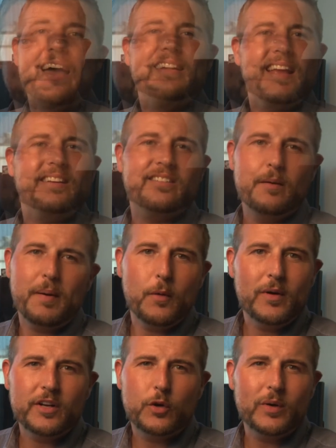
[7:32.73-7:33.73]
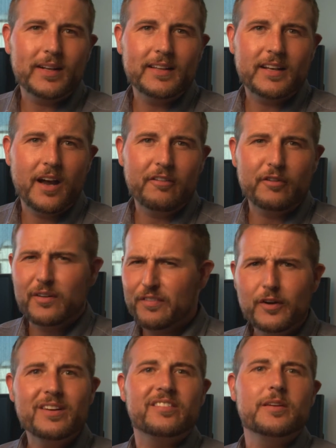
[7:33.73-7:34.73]
Next up, I want to quickly cover a
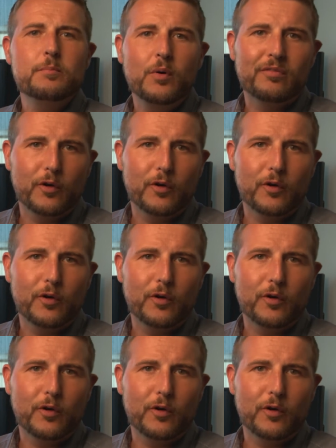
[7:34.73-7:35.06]
very simple